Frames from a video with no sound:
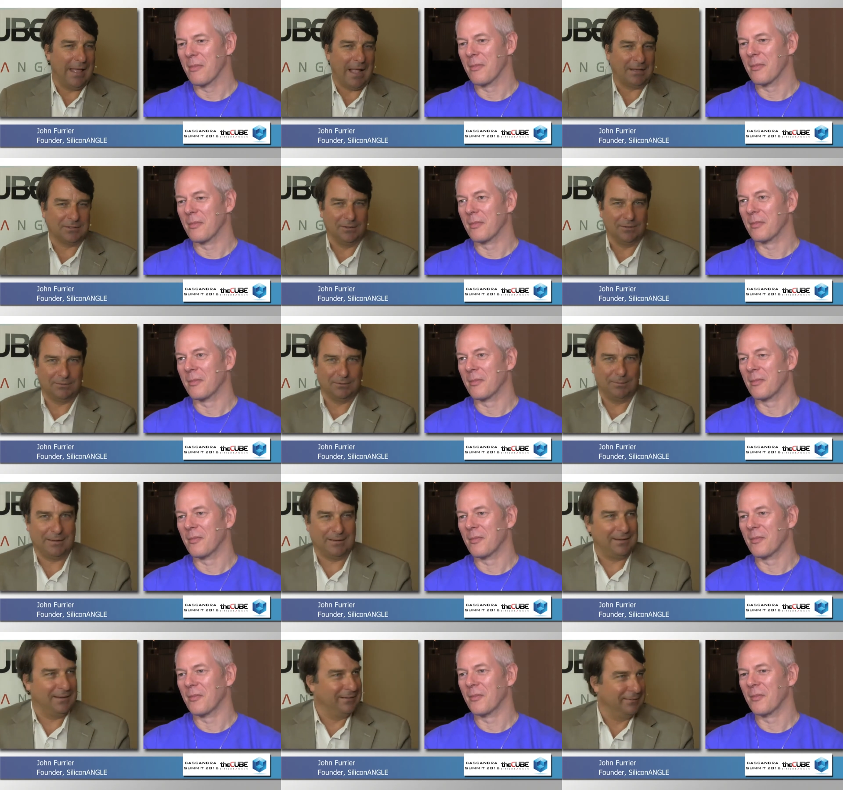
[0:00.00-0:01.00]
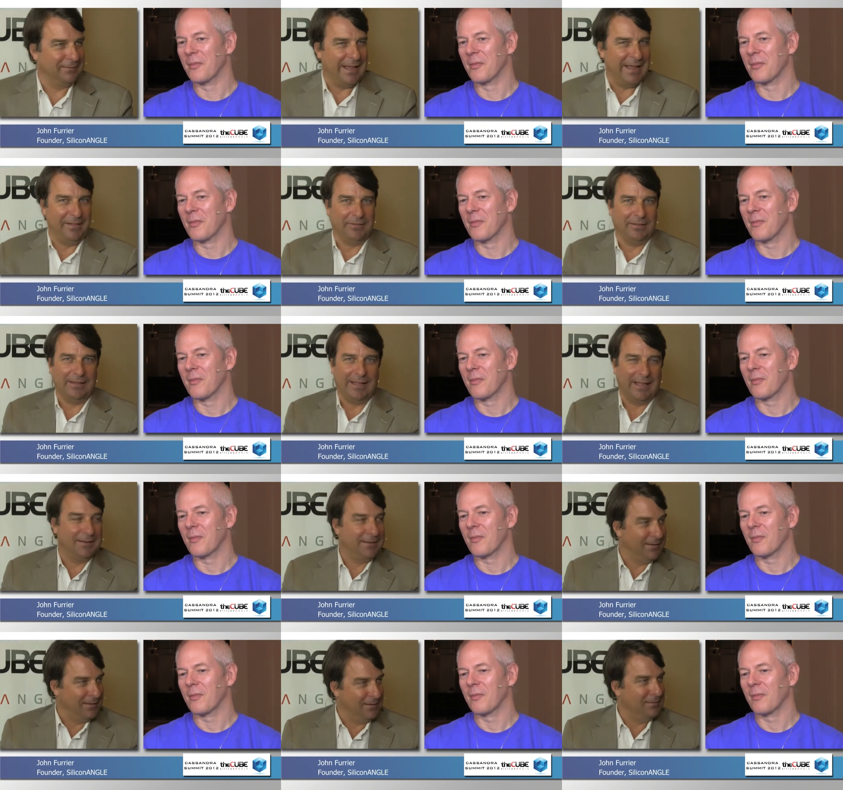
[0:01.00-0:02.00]
Speaker 1: axel to make and nail the
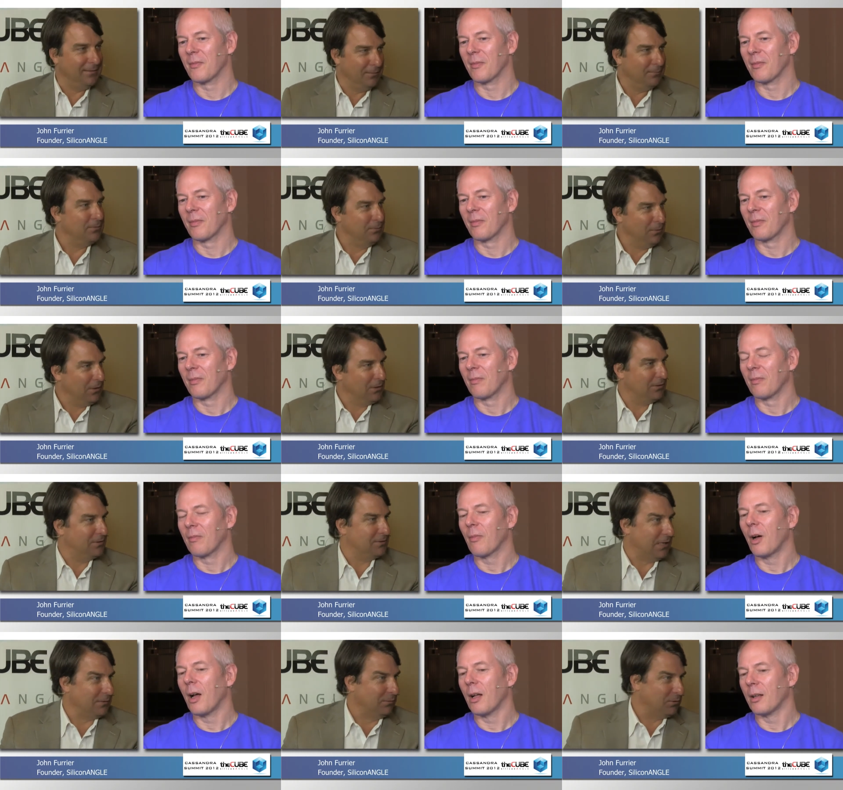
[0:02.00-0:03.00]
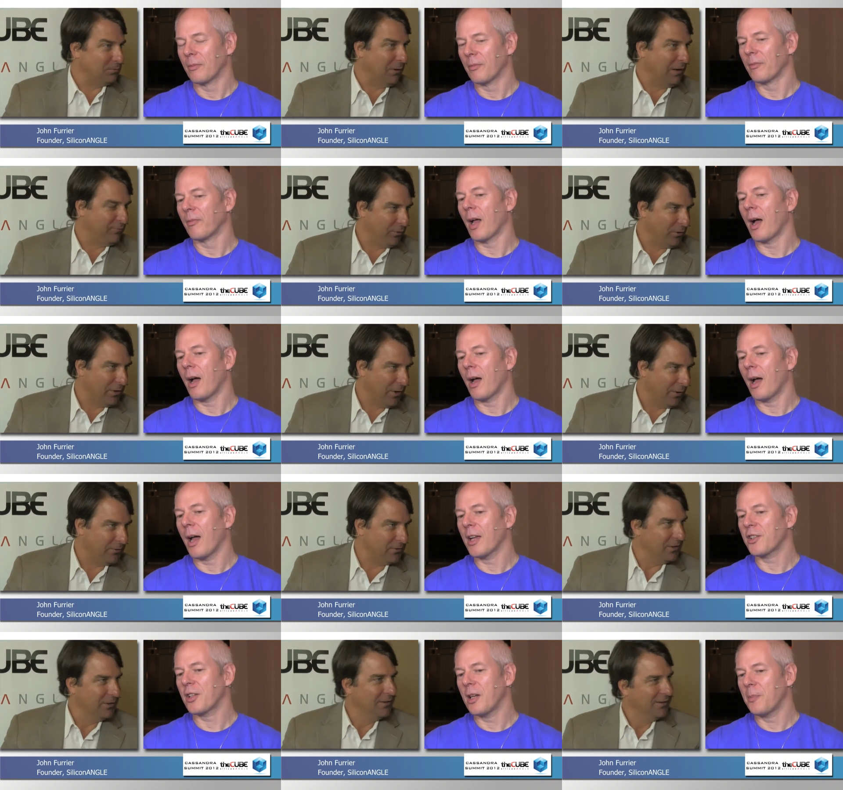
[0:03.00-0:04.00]
landing. You, you were settled well, 24 nodes.
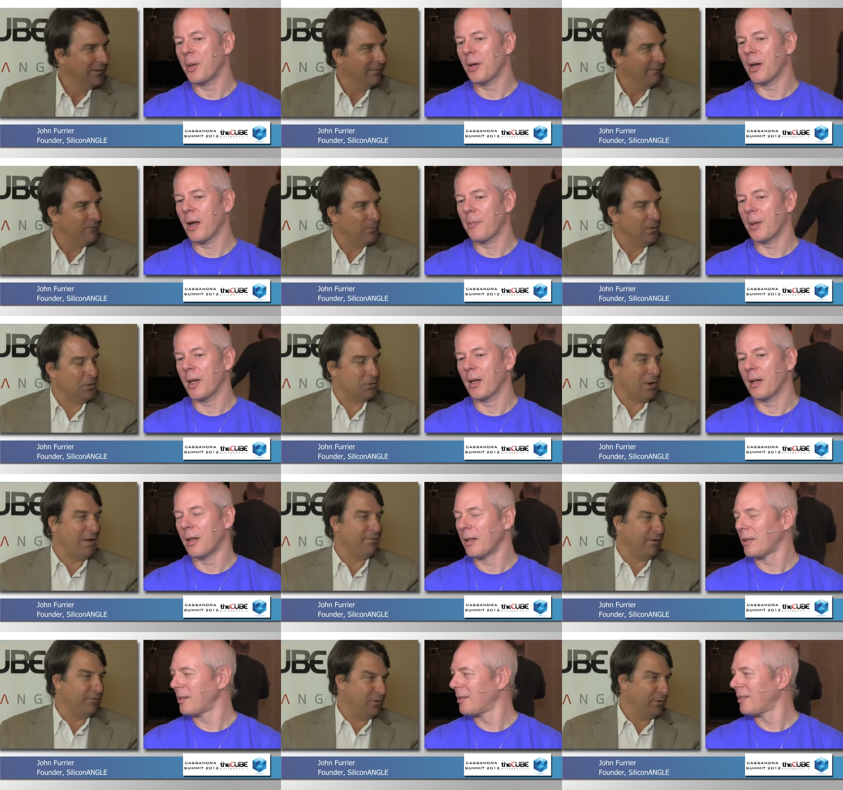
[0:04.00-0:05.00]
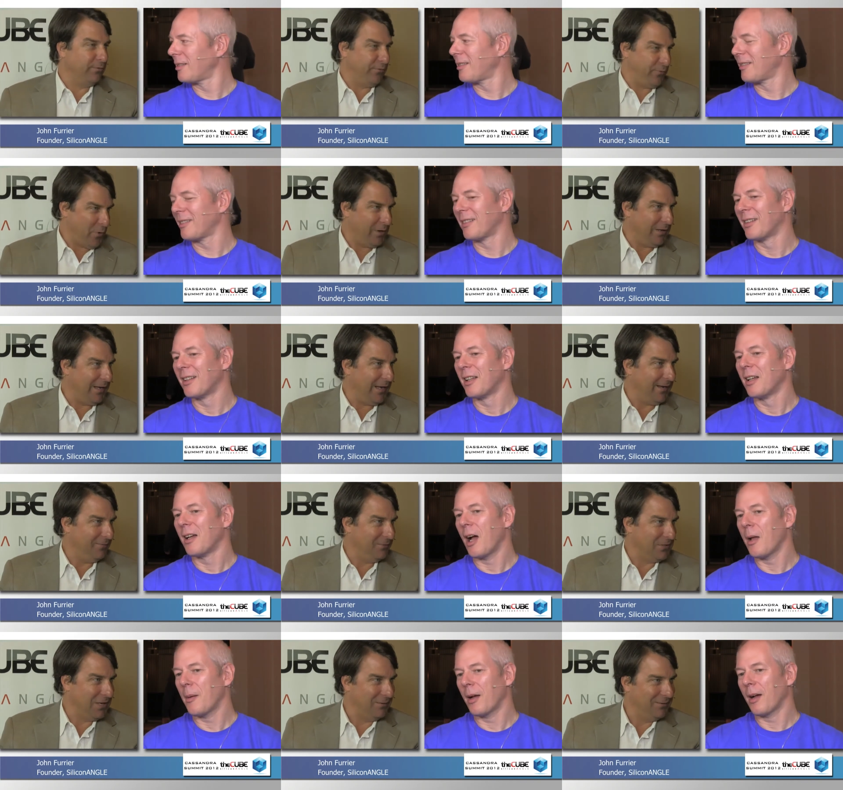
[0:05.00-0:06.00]
I actually put up. Were you a, trying to do
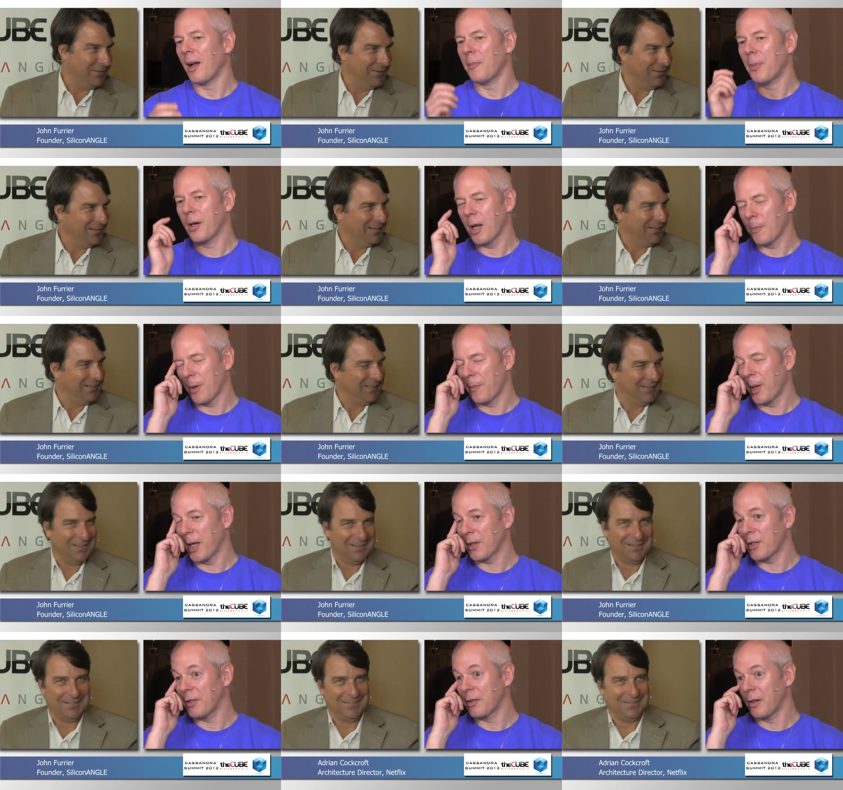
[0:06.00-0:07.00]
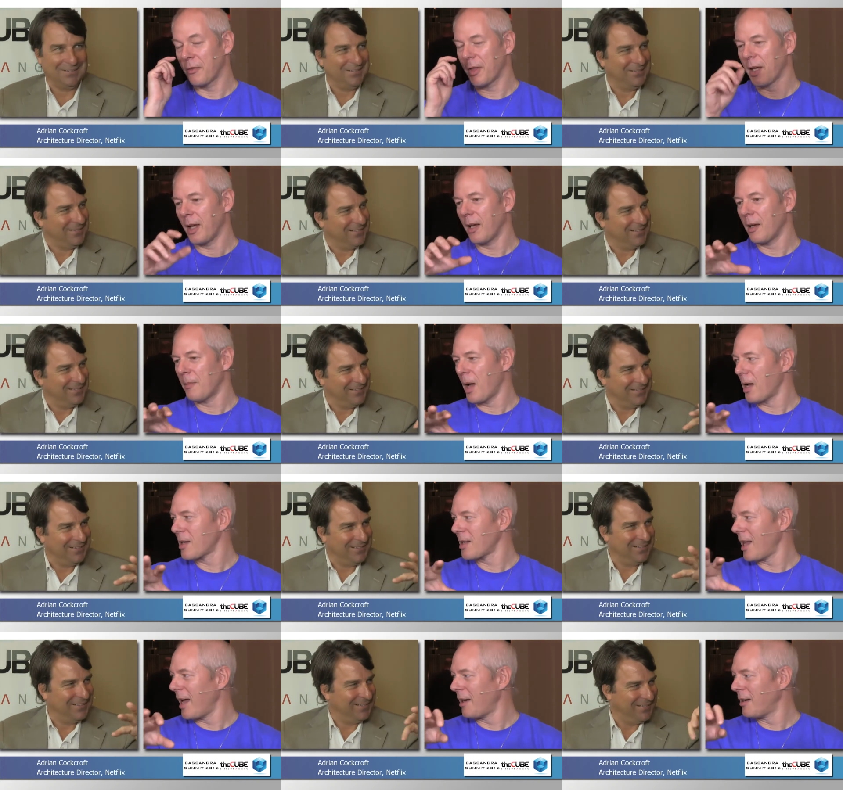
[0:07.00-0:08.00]
48? Was I,
Speaker 2: that? I put up a picture of the uh,
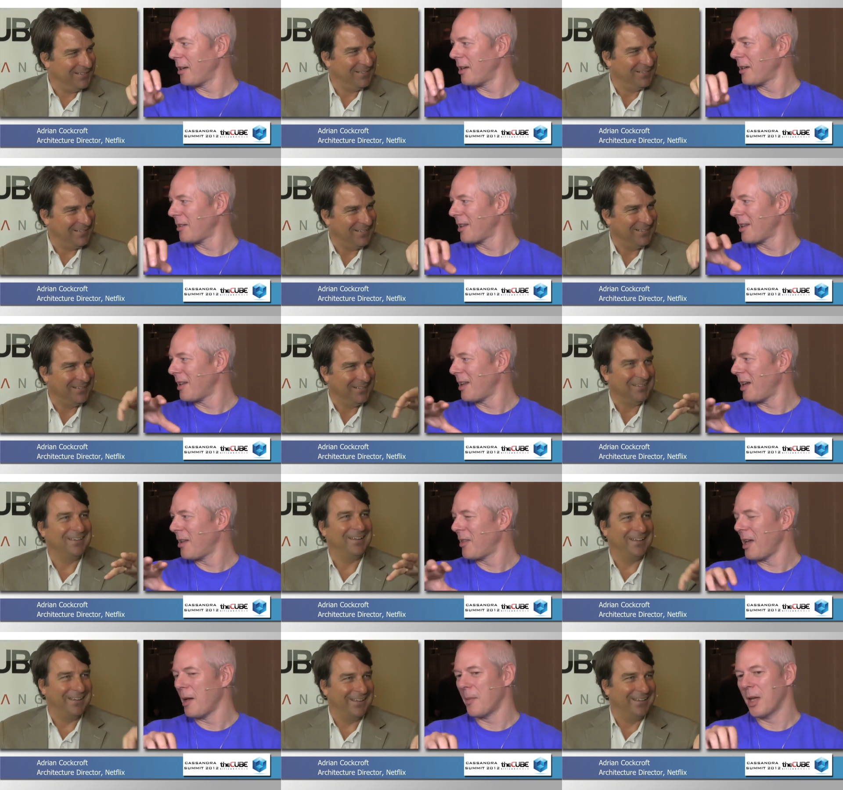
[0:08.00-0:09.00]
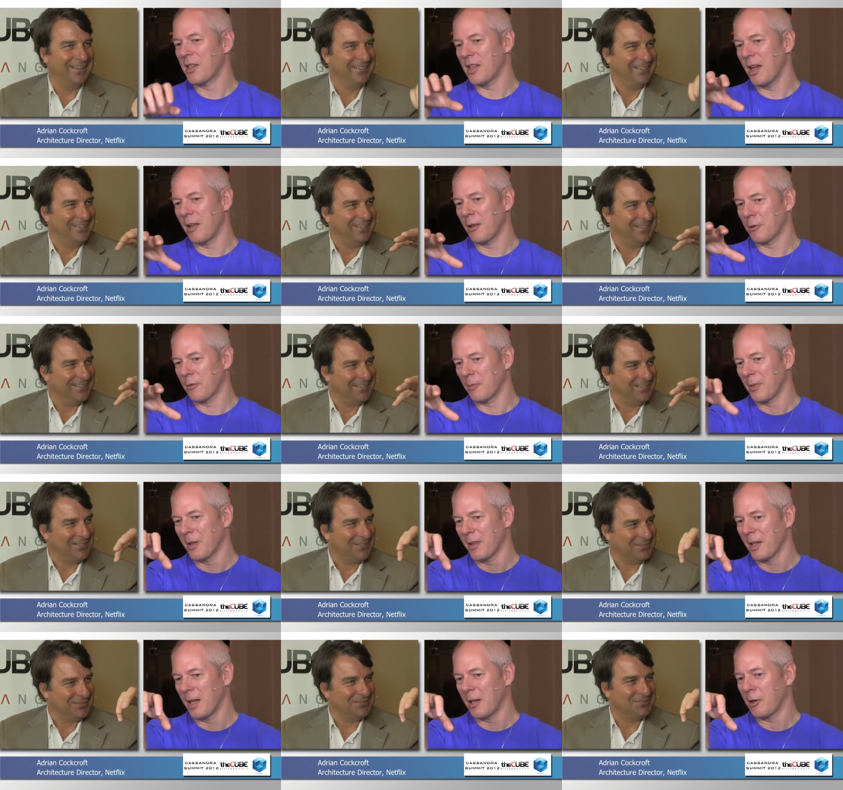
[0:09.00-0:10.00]
Mars lander, the, yeah, the yeah. MSL
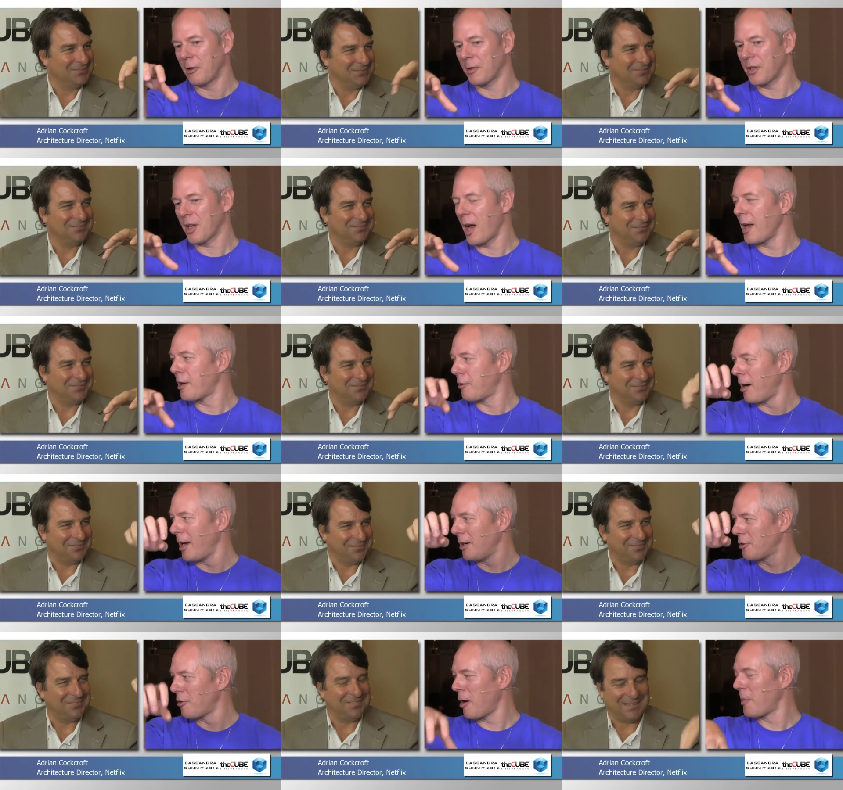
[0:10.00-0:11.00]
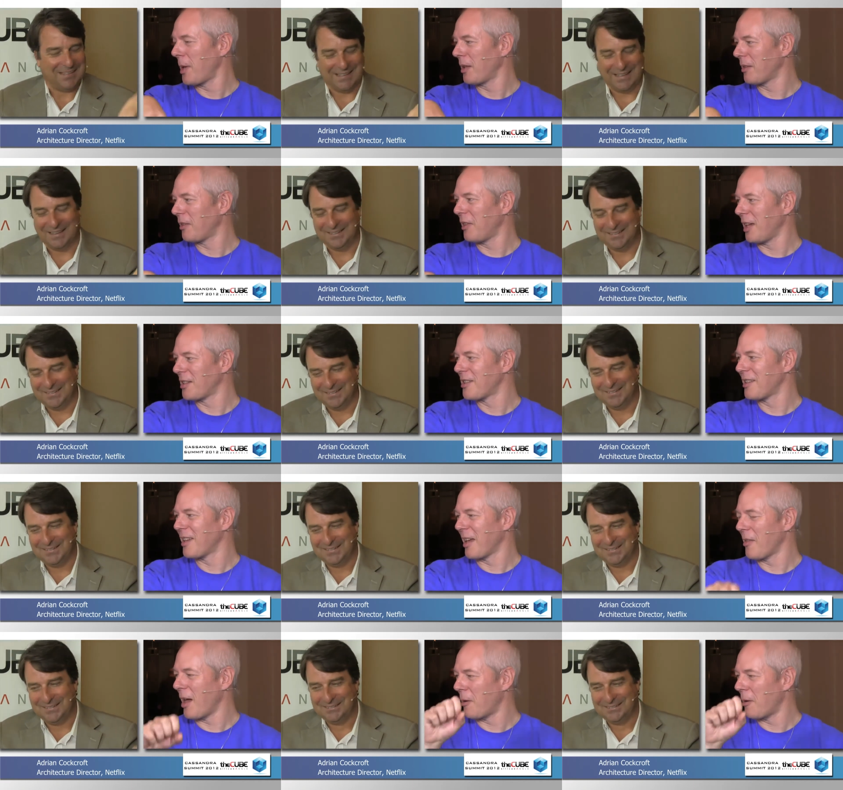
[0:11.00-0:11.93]
with the sky crane dropping the thing to the.